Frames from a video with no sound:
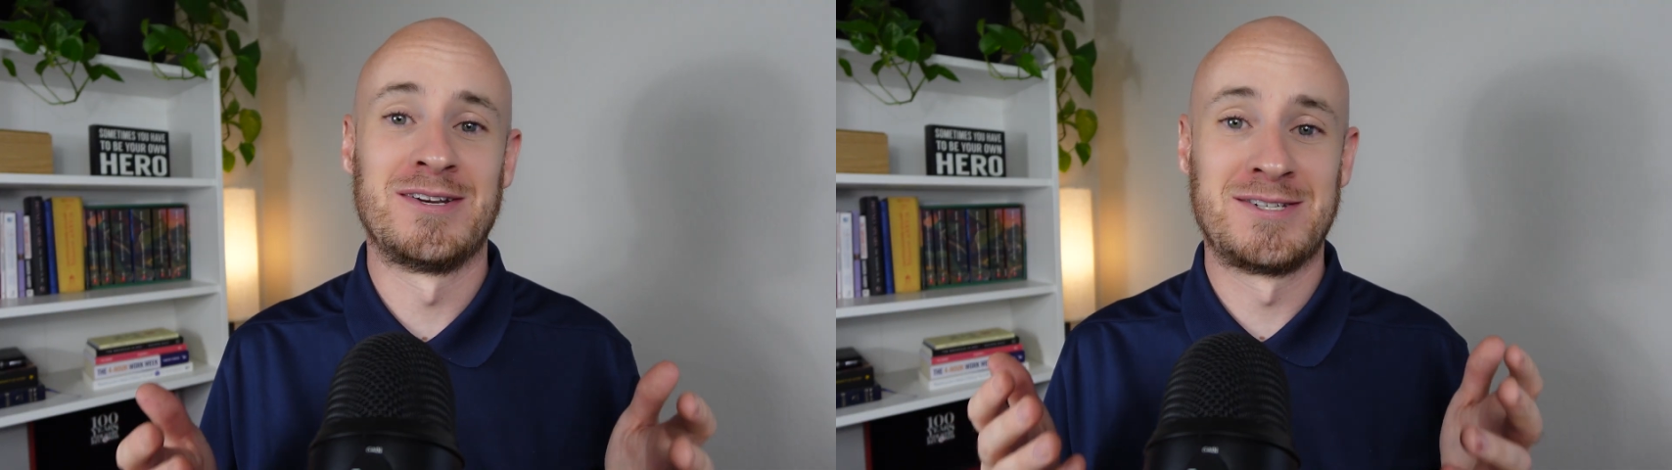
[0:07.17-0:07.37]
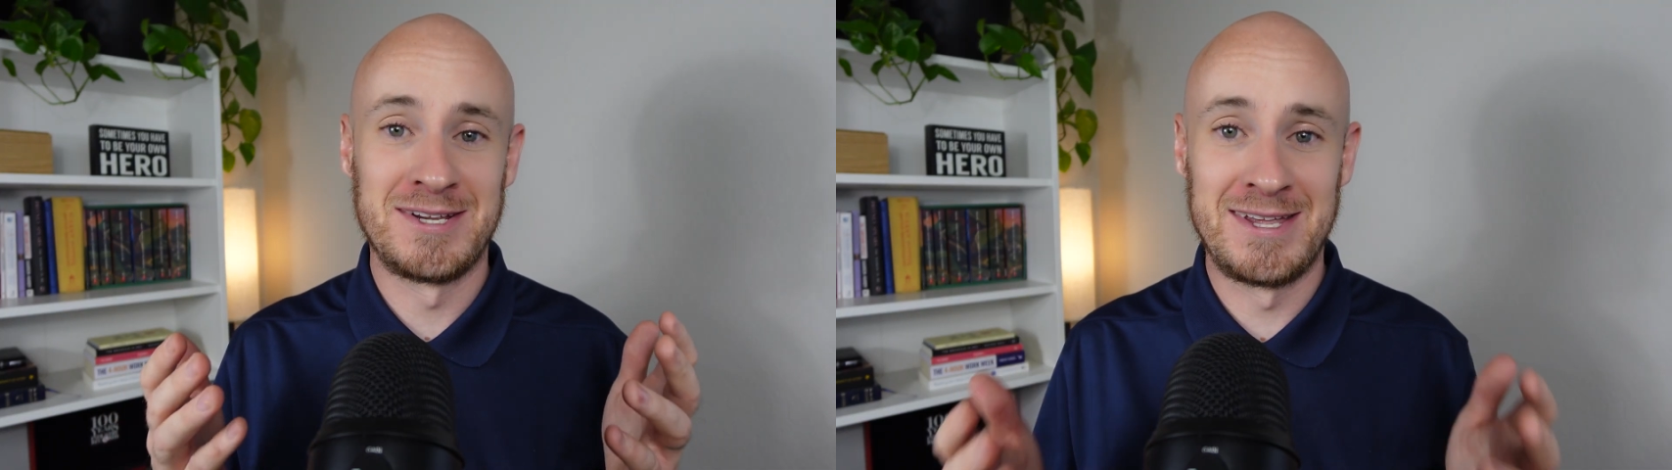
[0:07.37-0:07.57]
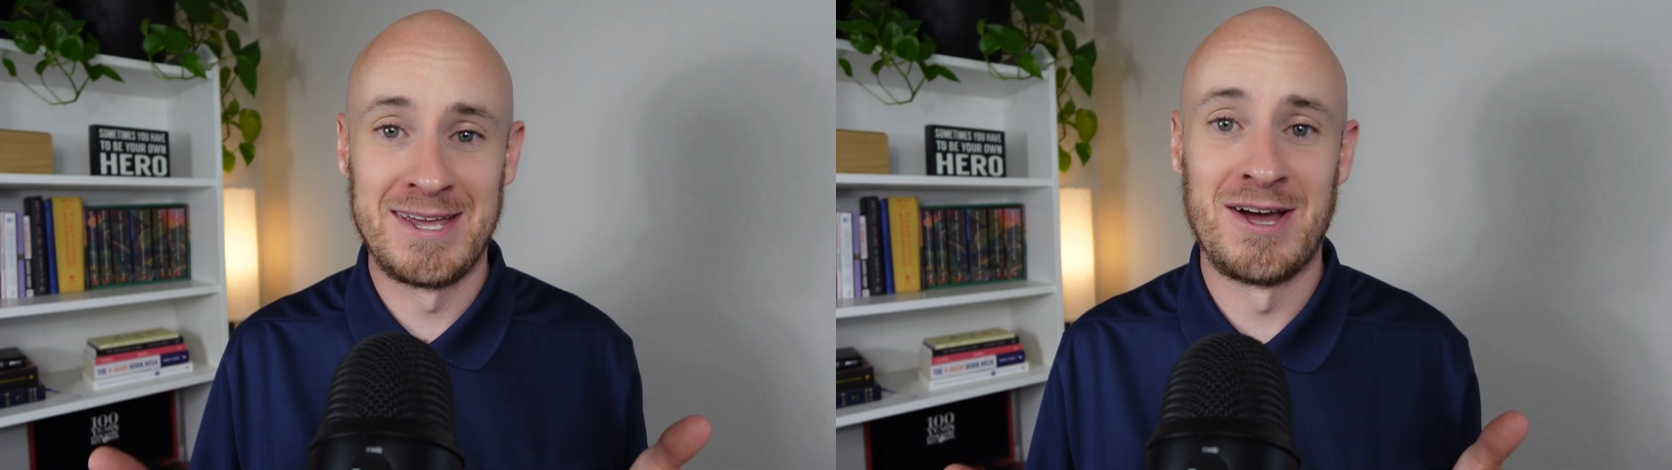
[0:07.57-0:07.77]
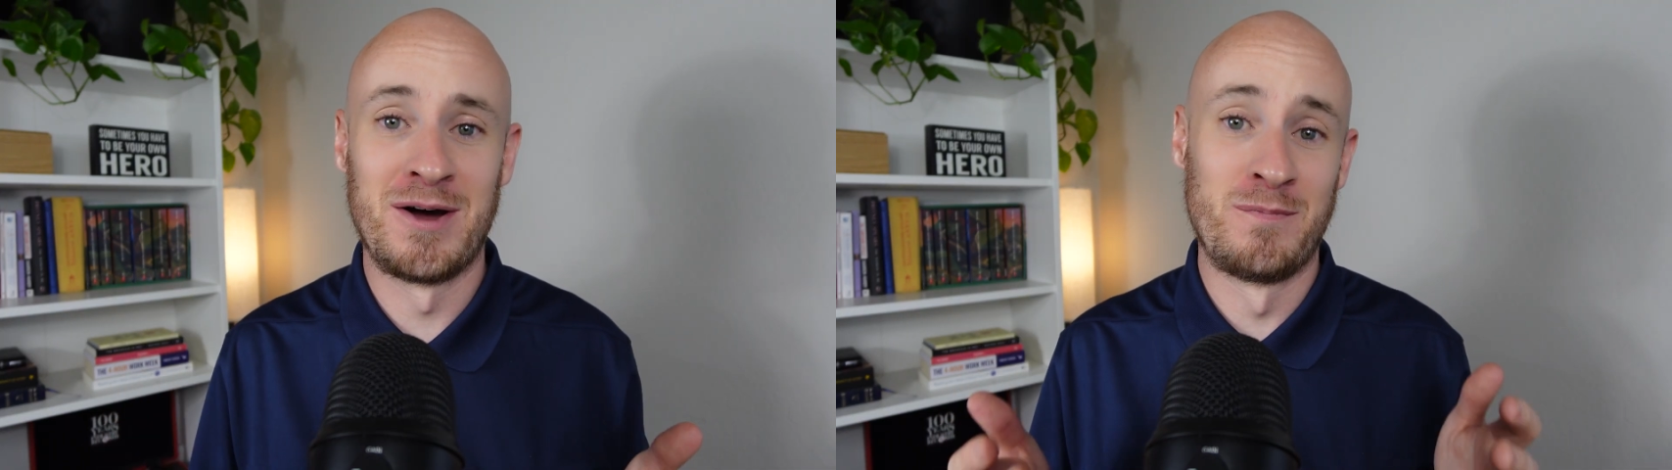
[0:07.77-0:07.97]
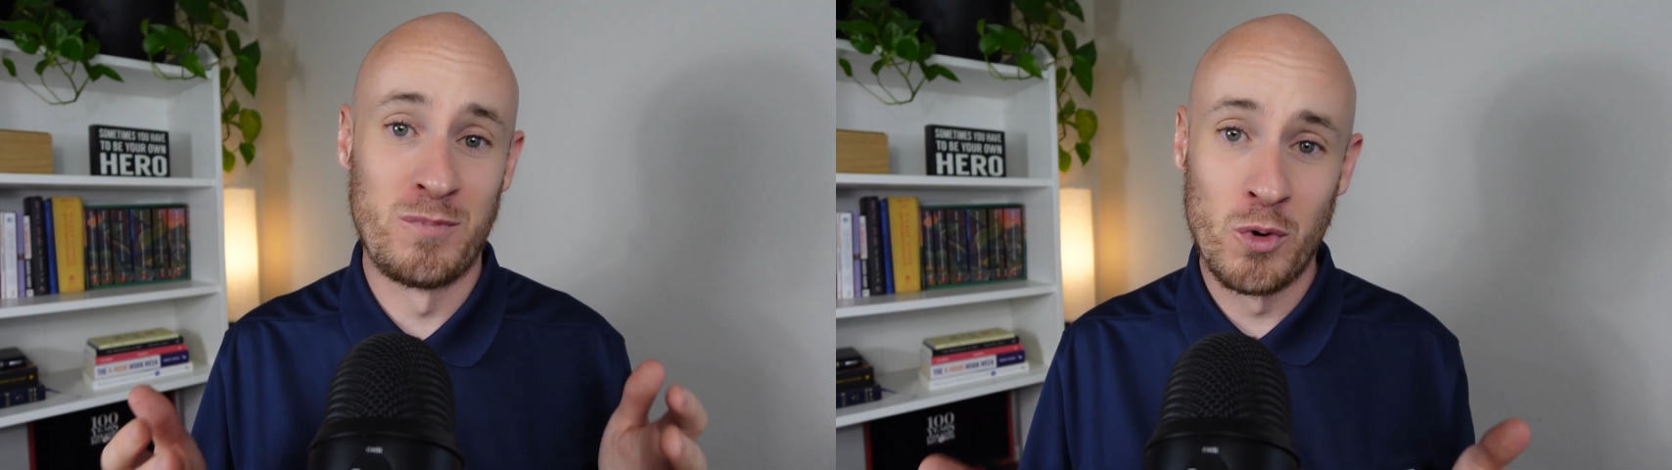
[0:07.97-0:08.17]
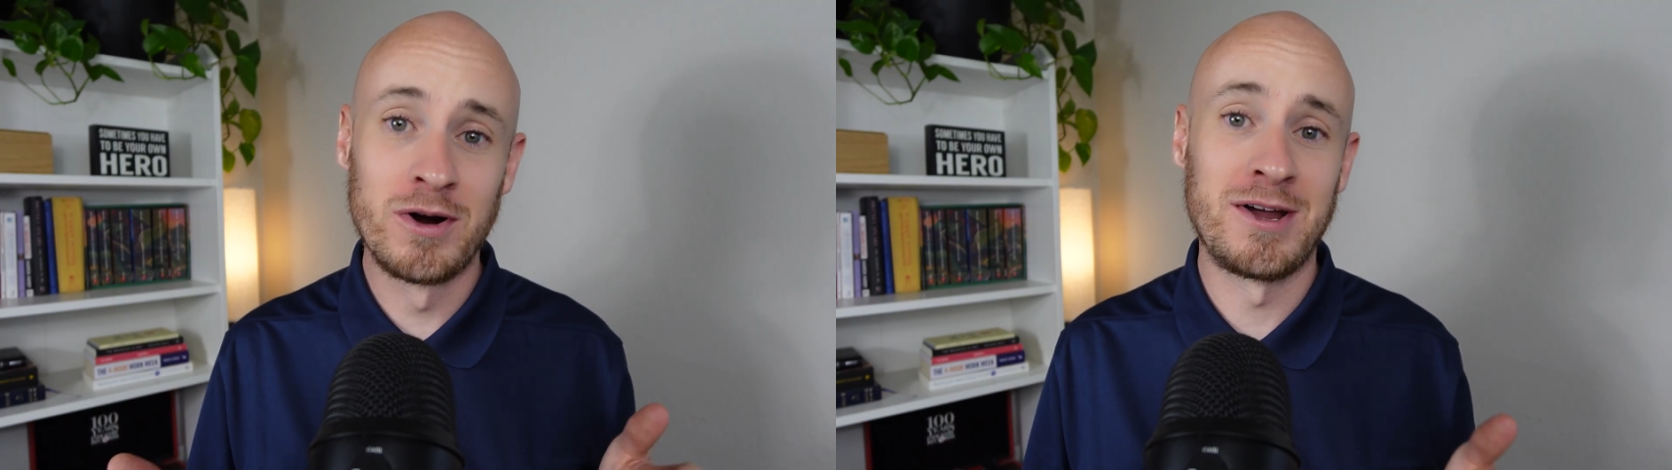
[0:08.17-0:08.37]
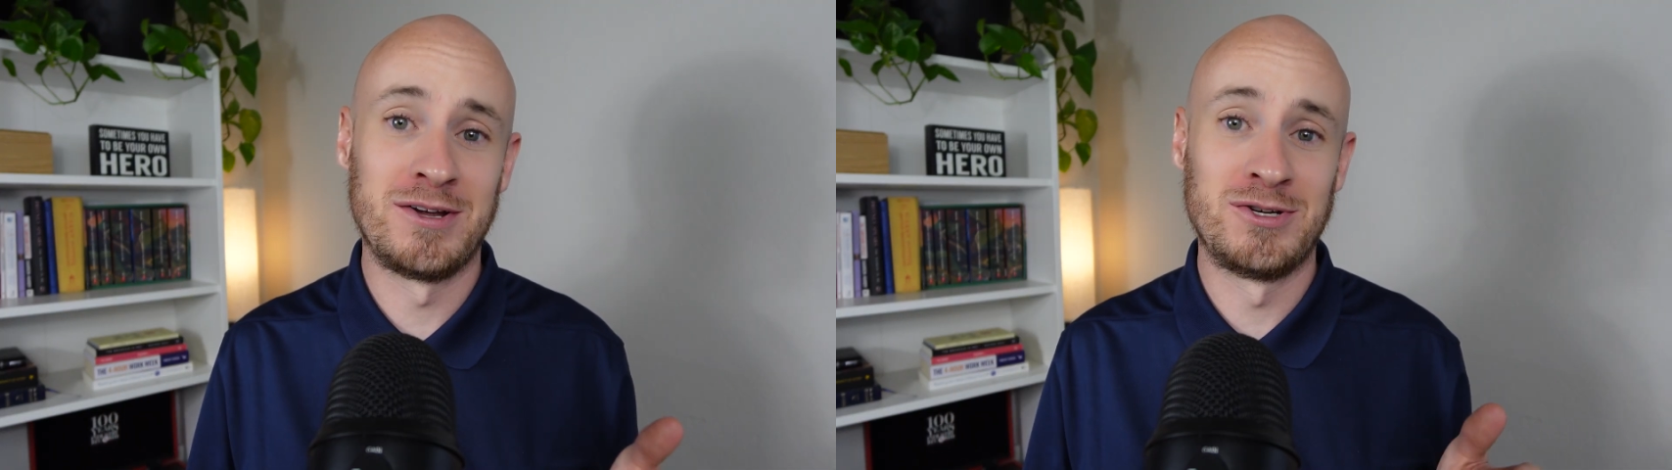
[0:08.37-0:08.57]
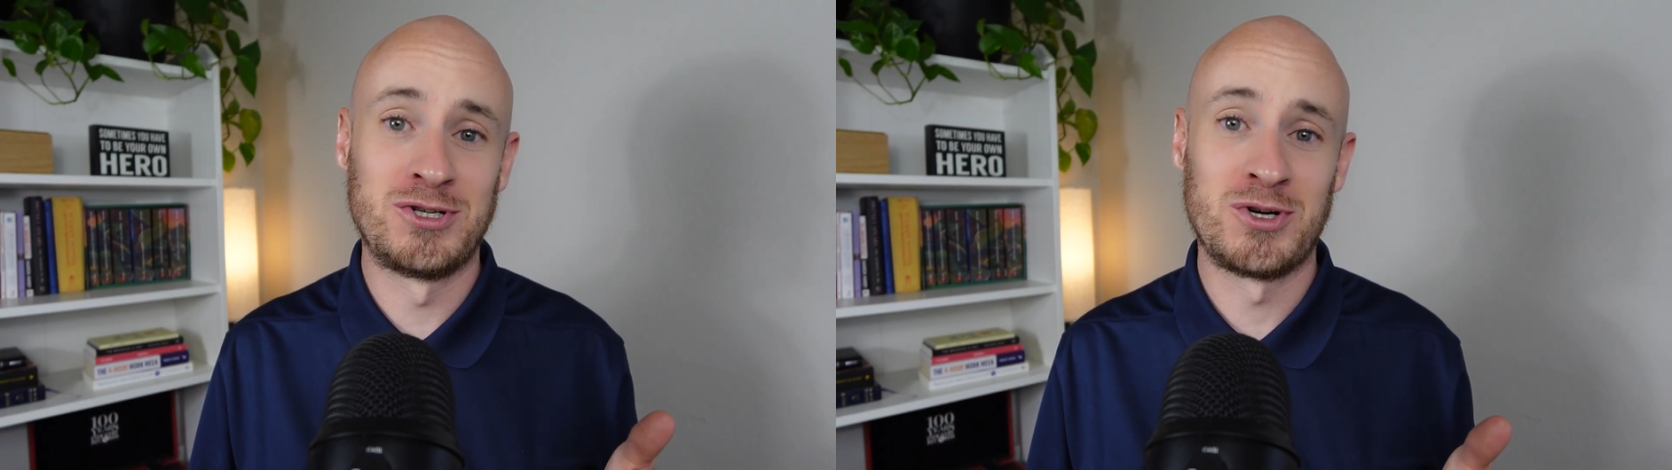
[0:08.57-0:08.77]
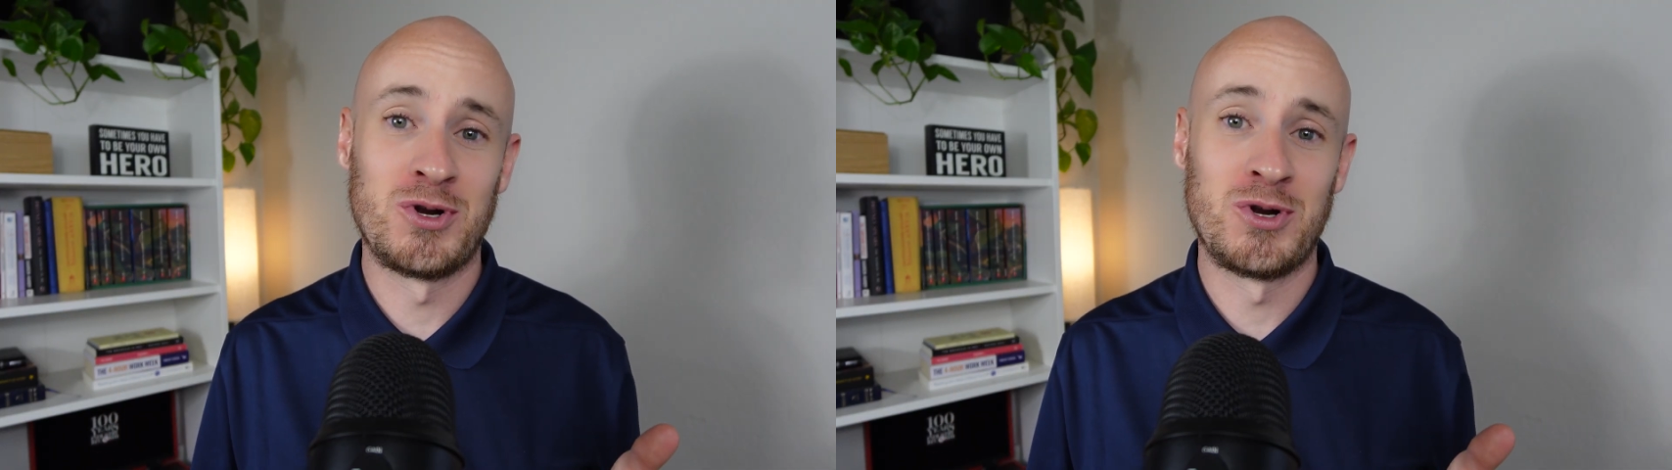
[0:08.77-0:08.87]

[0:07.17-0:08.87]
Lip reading: to get a mortgage